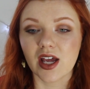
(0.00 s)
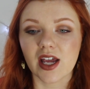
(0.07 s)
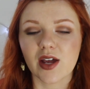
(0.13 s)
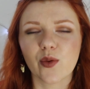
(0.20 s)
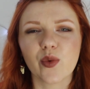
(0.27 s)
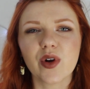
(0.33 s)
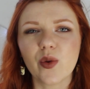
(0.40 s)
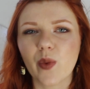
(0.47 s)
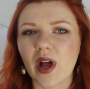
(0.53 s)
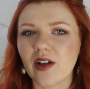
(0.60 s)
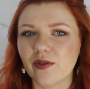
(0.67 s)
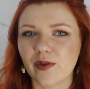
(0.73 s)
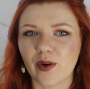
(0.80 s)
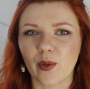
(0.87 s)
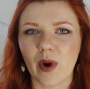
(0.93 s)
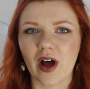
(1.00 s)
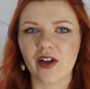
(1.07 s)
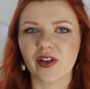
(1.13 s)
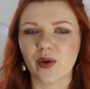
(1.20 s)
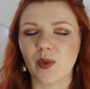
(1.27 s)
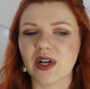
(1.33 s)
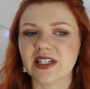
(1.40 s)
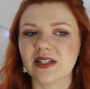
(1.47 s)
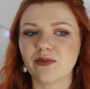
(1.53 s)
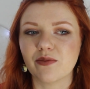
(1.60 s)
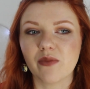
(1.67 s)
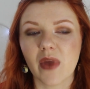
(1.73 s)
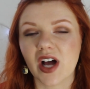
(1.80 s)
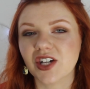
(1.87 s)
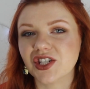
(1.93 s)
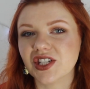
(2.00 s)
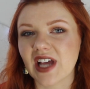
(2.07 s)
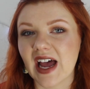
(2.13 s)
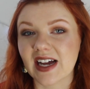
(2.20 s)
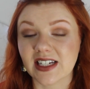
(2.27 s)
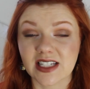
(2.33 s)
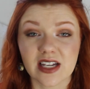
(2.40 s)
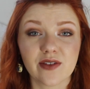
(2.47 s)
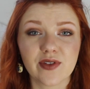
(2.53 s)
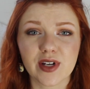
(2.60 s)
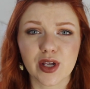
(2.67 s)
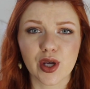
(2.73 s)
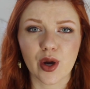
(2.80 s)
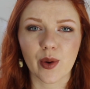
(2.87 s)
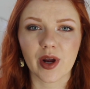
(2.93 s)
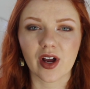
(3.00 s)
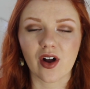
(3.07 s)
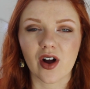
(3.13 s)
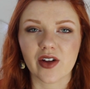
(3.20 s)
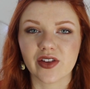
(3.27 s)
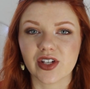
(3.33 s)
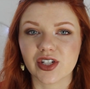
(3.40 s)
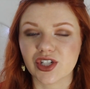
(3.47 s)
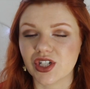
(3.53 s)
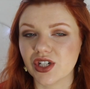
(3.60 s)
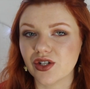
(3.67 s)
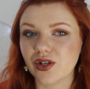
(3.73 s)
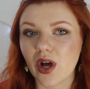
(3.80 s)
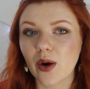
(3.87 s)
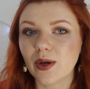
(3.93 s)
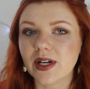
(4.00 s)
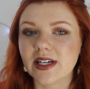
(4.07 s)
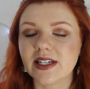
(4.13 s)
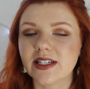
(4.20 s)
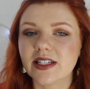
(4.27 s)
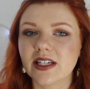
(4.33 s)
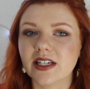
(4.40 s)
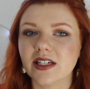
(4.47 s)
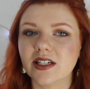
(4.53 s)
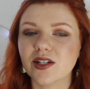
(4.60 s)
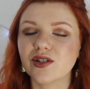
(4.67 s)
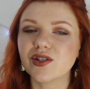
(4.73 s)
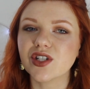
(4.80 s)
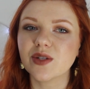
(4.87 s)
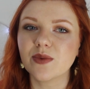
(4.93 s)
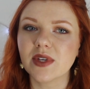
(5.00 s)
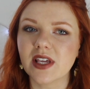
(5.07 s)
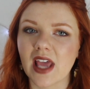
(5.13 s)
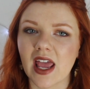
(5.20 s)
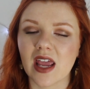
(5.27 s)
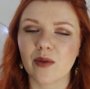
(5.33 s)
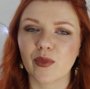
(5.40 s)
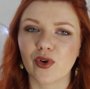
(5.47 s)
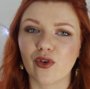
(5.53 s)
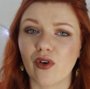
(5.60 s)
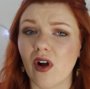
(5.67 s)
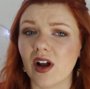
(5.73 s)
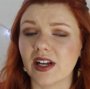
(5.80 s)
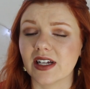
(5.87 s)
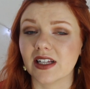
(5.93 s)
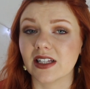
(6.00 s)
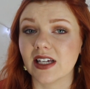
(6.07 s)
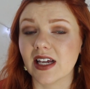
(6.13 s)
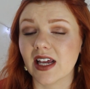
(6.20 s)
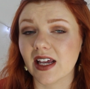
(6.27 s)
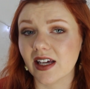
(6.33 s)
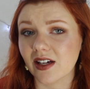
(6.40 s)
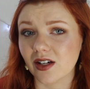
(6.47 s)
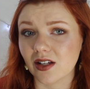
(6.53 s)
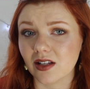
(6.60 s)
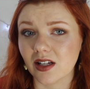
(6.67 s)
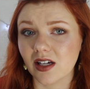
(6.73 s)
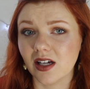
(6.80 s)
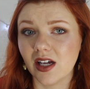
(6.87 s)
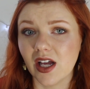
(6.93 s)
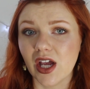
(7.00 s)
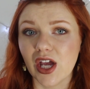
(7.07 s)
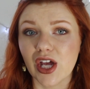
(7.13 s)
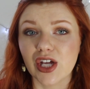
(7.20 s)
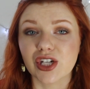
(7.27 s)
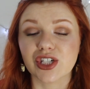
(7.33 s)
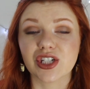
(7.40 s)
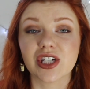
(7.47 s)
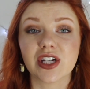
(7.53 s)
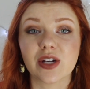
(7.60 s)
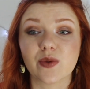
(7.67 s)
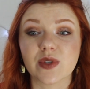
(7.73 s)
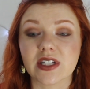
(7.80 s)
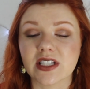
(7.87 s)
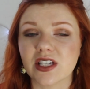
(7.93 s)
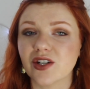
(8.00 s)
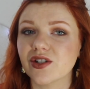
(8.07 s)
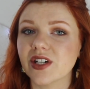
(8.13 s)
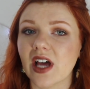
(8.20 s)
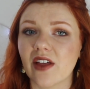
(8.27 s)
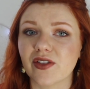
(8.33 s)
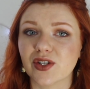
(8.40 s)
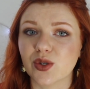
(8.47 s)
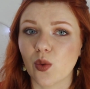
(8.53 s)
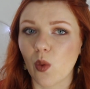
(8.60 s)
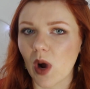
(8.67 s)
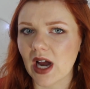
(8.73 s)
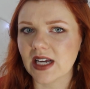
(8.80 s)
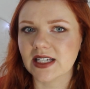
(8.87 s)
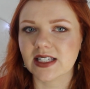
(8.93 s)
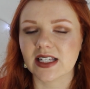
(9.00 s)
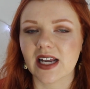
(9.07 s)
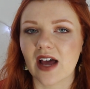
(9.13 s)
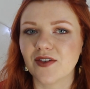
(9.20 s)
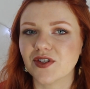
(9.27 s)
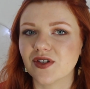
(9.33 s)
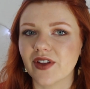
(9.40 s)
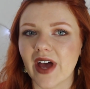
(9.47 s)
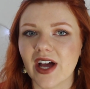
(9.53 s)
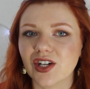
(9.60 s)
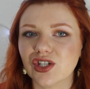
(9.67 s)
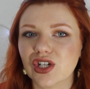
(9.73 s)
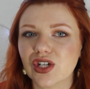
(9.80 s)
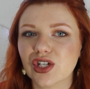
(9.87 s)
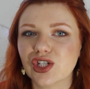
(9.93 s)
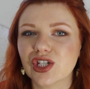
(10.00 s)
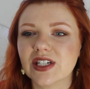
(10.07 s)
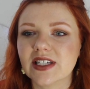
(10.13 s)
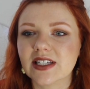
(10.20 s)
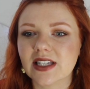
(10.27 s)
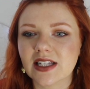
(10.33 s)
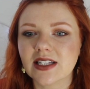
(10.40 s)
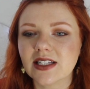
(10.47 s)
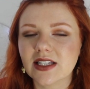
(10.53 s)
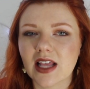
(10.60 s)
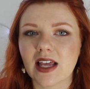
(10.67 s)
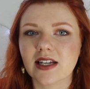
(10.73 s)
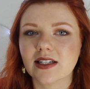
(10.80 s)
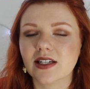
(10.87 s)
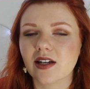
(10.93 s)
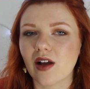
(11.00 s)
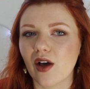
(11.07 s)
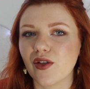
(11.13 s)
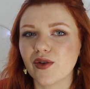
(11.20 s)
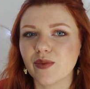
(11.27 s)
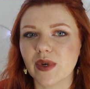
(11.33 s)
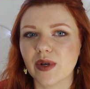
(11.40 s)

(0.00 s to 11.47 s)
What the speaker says: It went away for a while. There wasn't much activity going on that she noticed until she became chronically ill. She was near death twice, and after that, she could just sense things that other